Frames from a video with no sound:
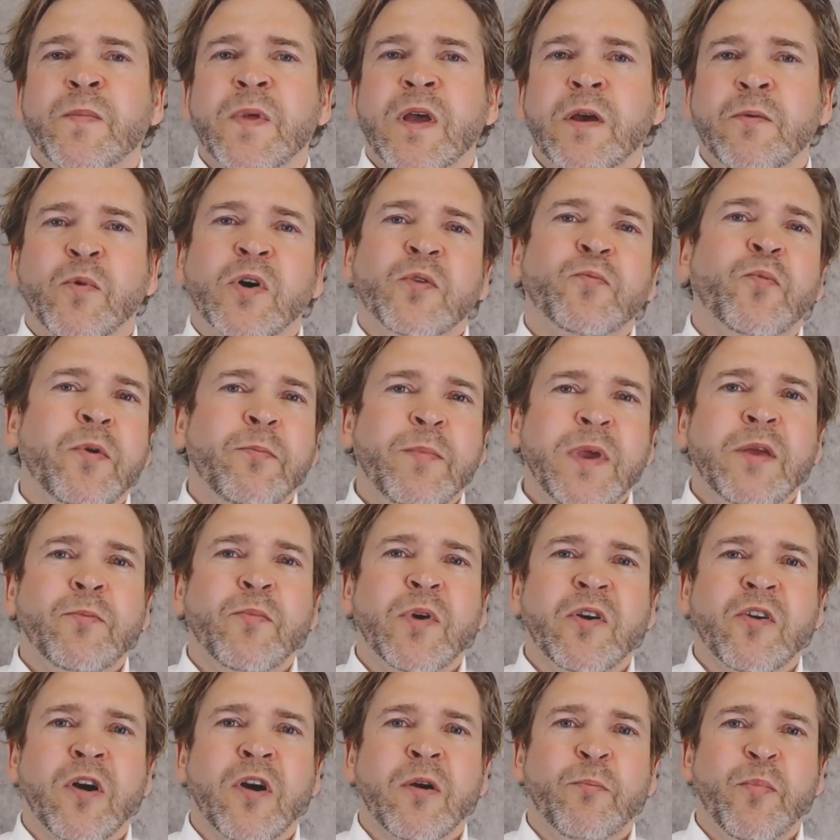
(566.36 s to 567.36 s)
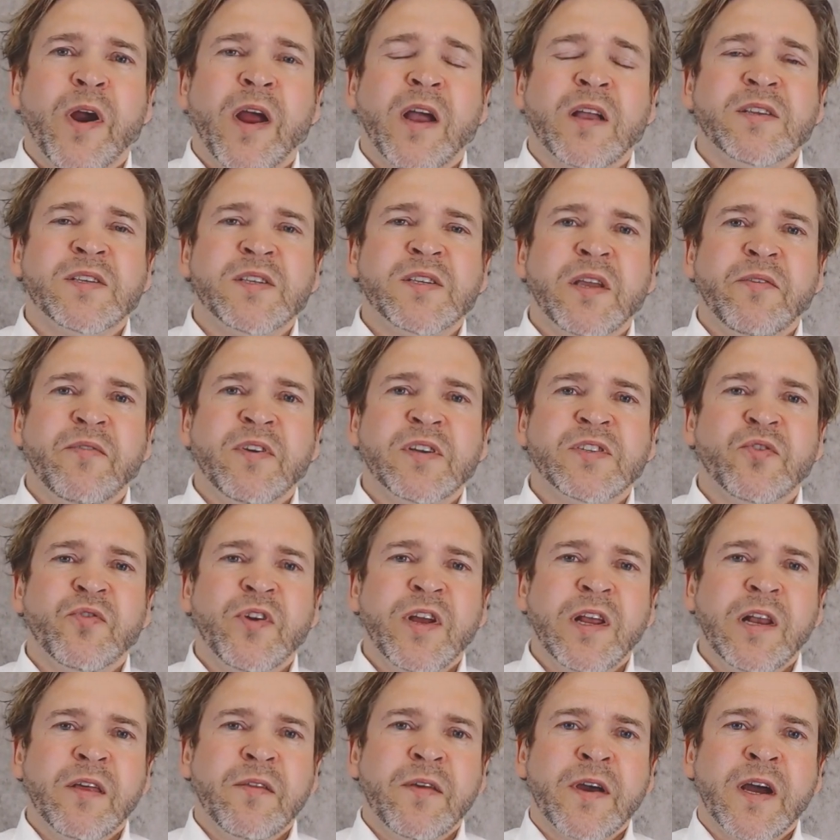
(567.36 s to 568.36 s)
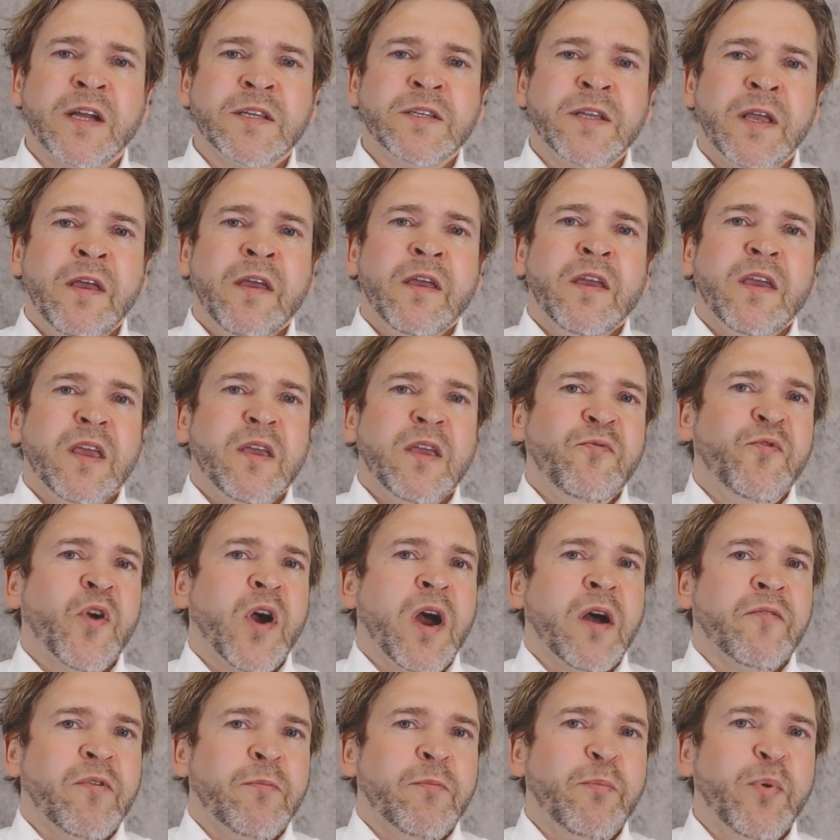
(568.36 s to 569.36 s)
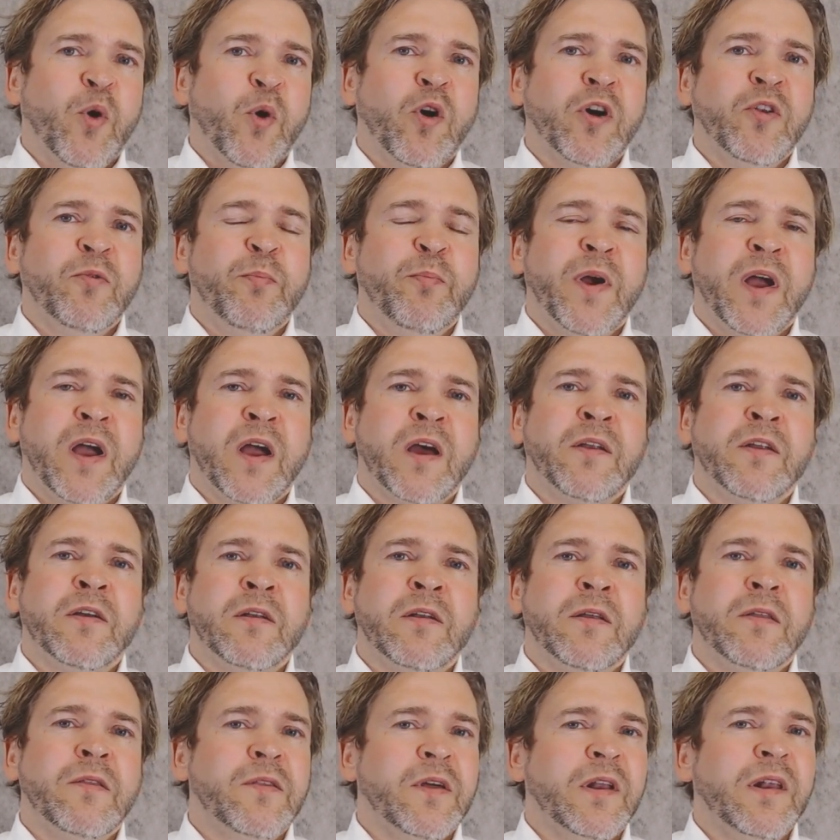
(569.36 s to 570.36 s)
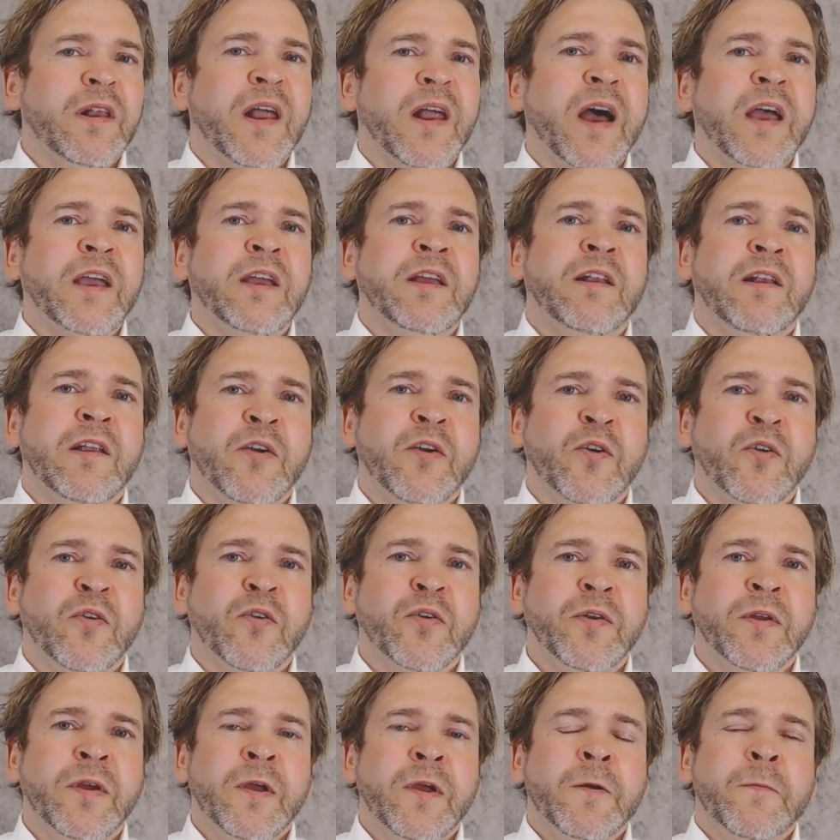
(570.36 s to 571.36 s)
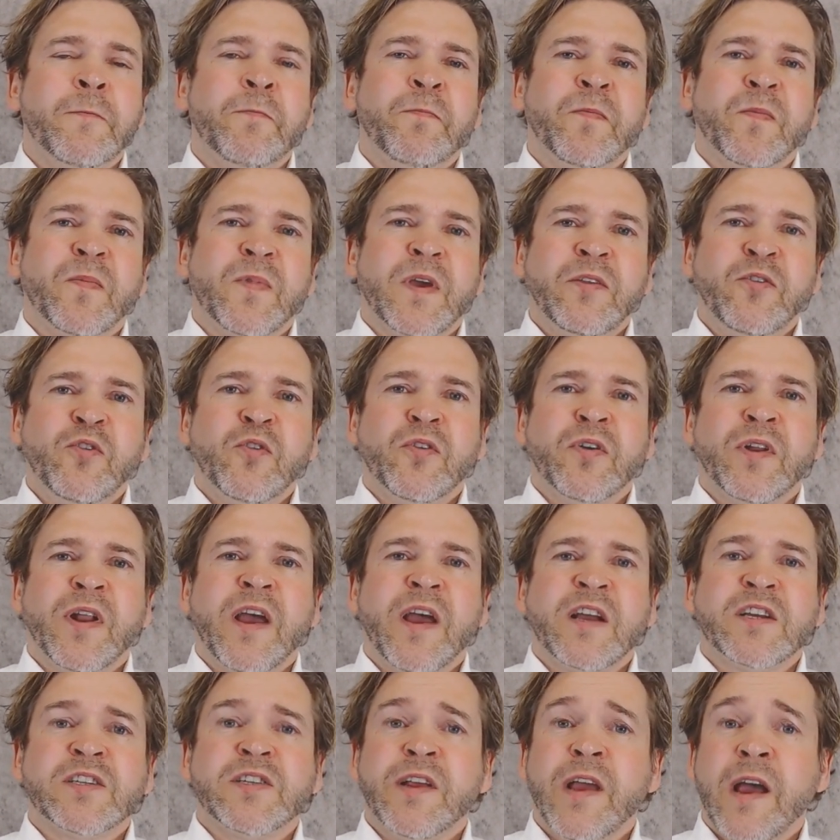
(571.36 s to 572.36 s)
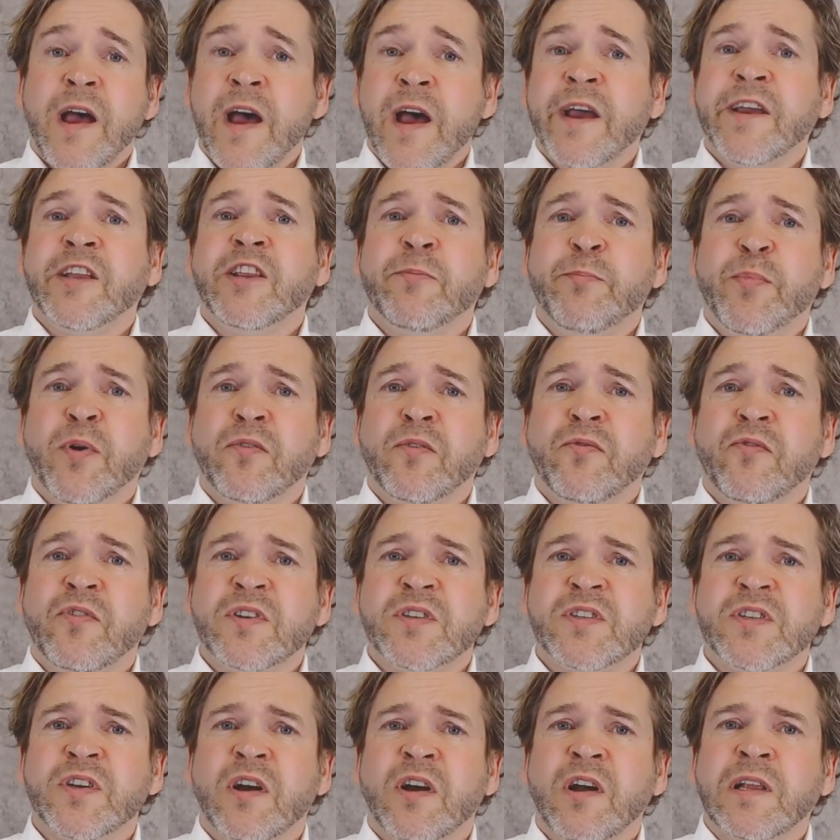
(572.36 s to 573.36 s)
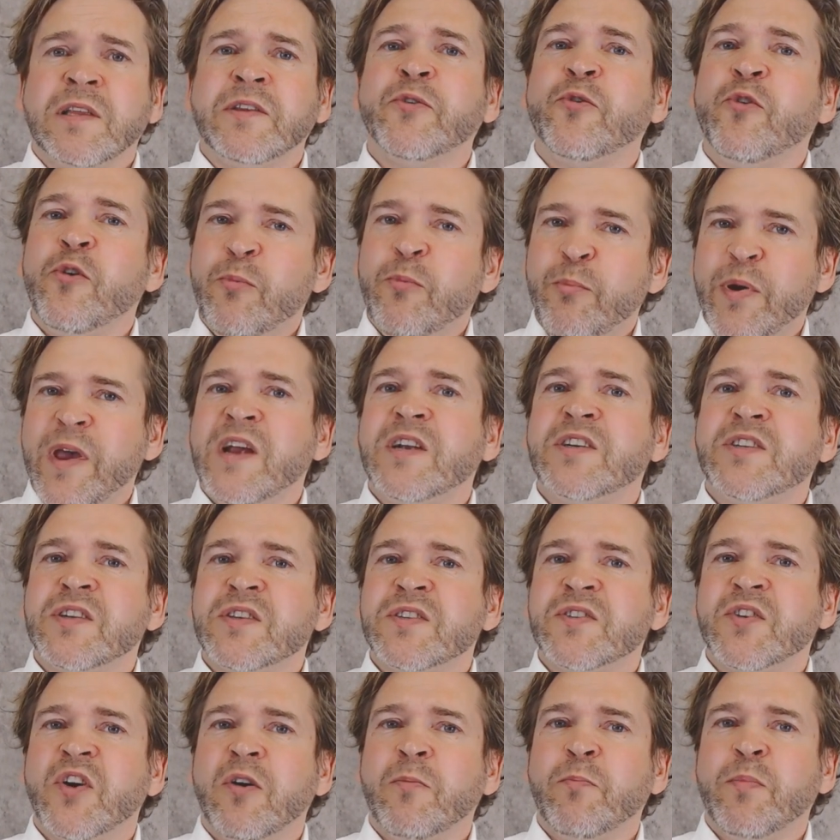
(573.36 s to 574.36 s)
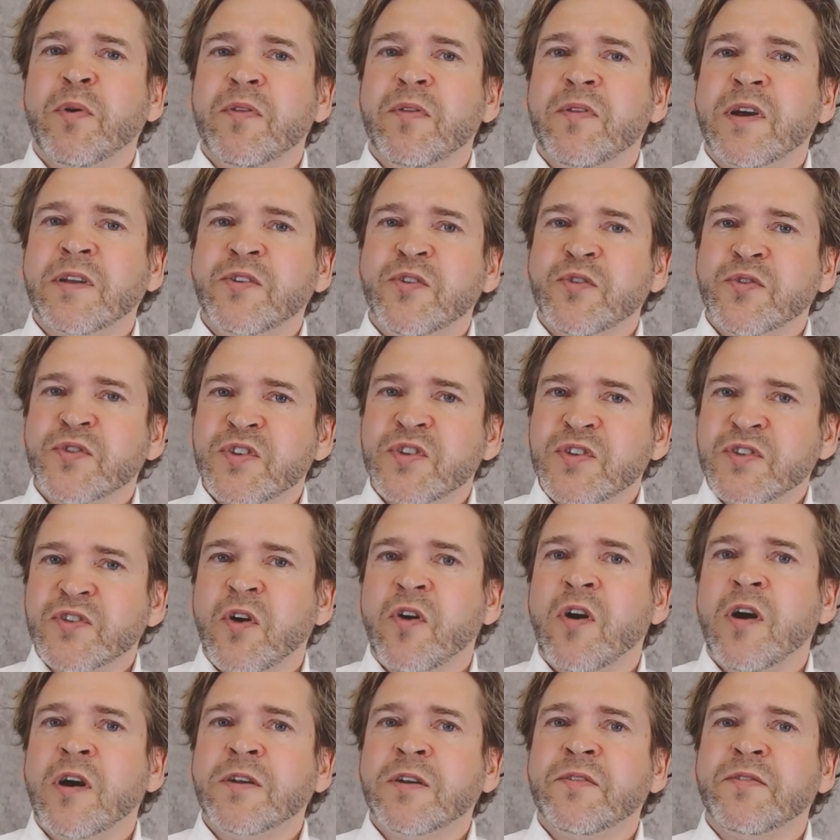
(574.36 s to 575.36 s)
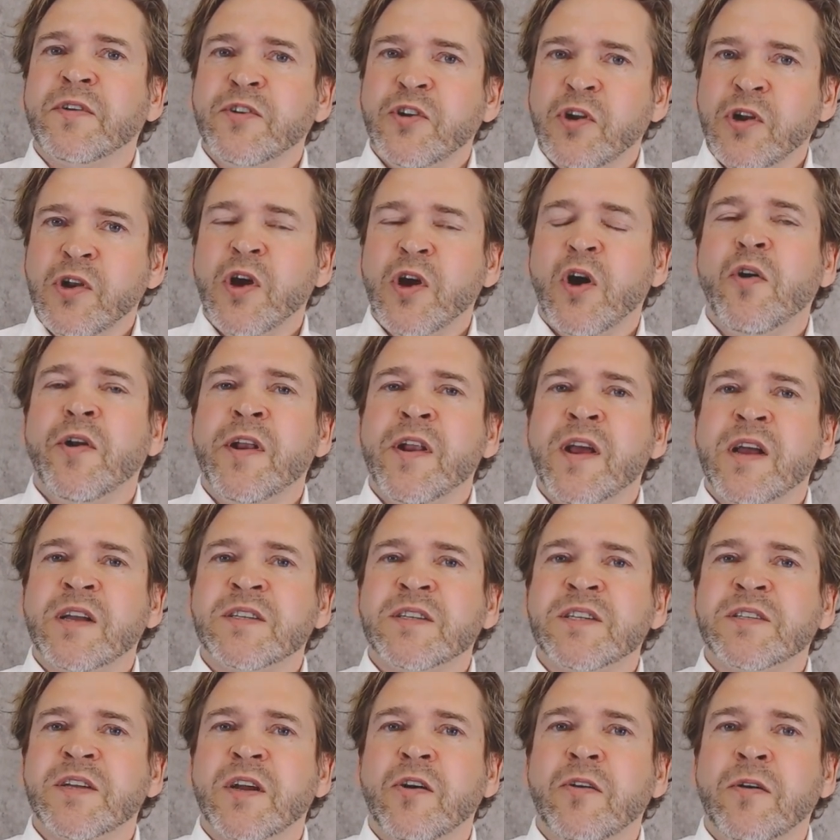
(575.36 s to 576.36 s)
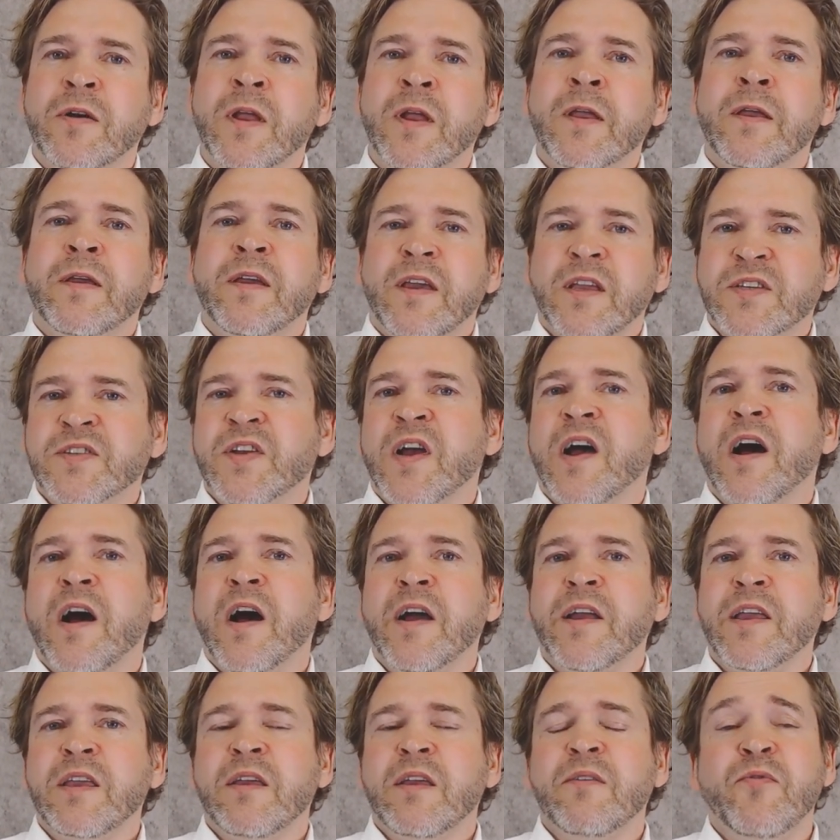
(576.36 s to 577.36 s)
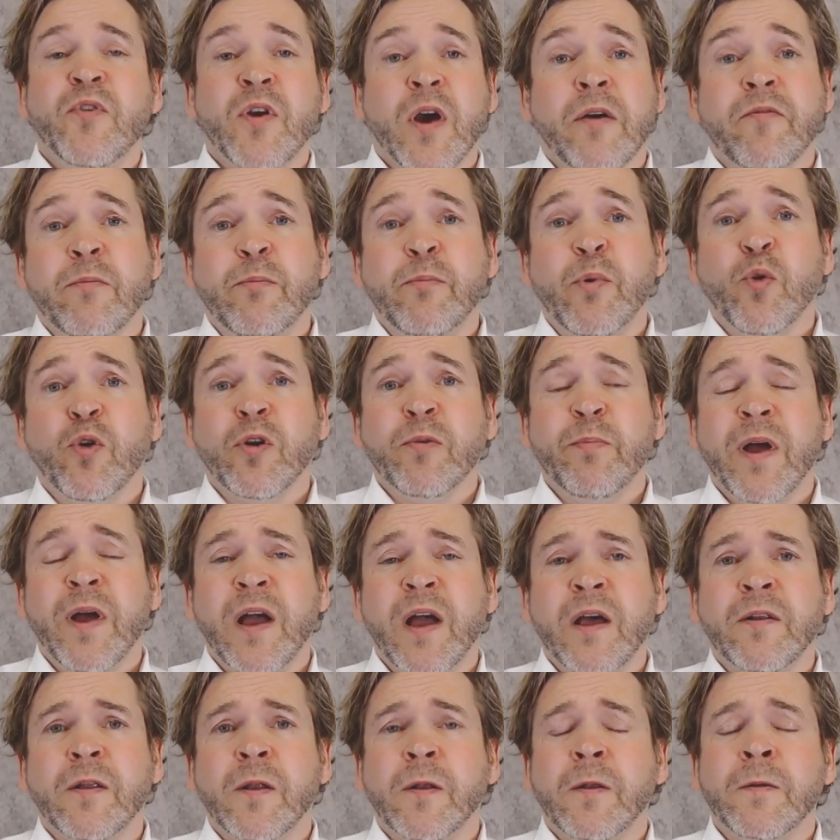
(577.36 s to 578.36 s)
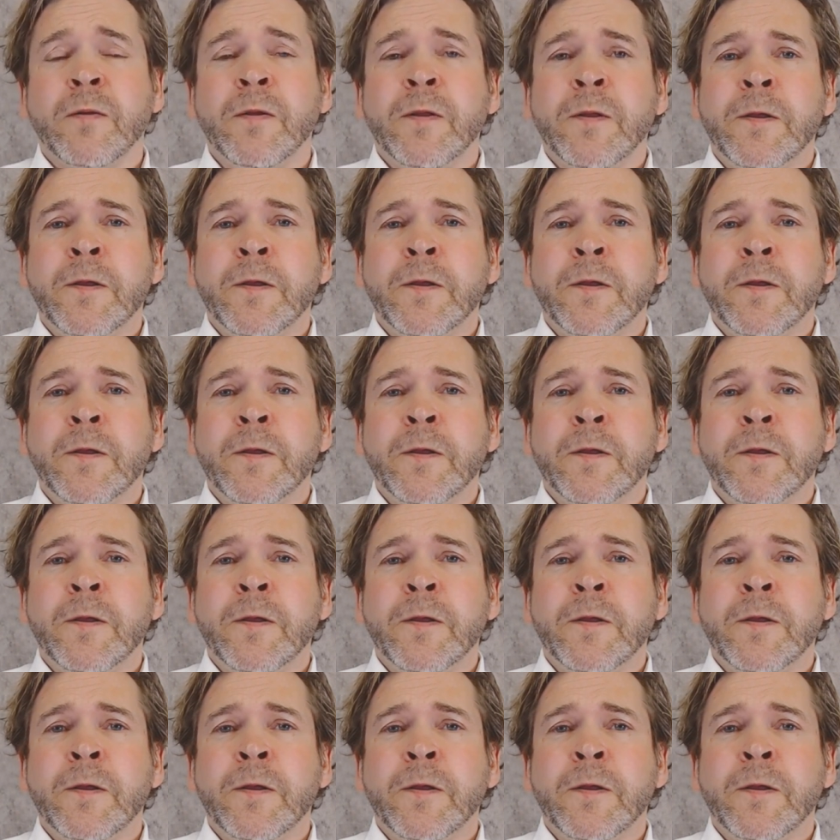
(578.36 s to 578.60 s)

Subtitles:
And what we mean with comprehensive is really that if you have a broad panel, the likelihood that you can actually act upon the result or a patient sample that you load in ASTar is high if you have a broad panel.